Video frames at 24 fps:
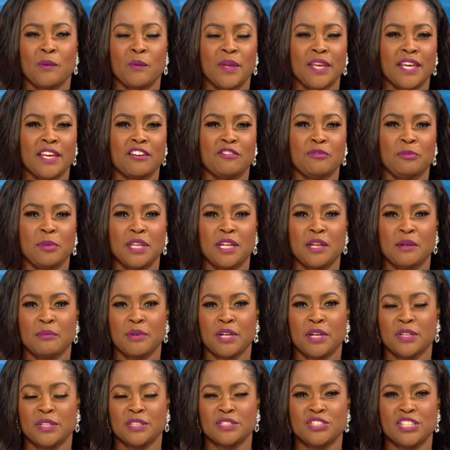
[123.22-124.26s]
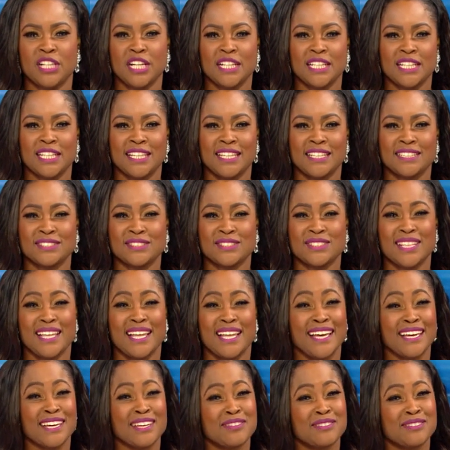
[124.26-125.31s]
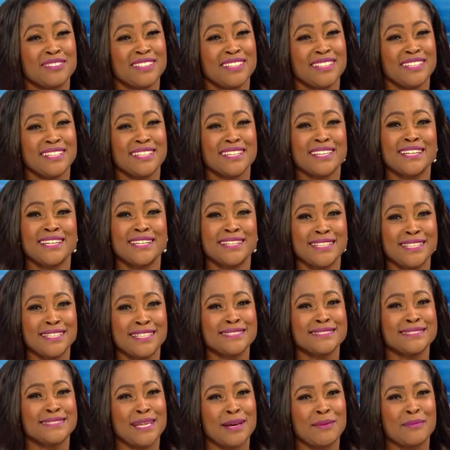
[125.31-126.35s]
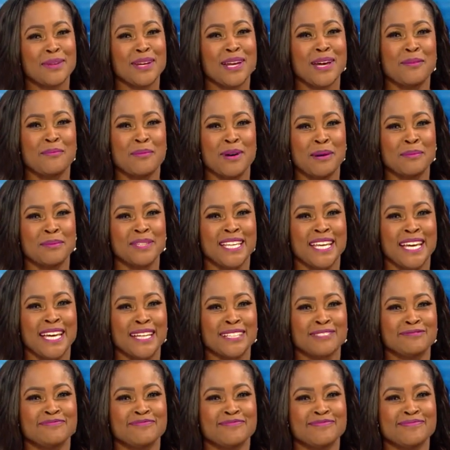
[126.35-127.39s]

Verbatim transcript: a week of peanut butter and jelly, kids are like, I'm gonna need to step it up, Mom and Dad.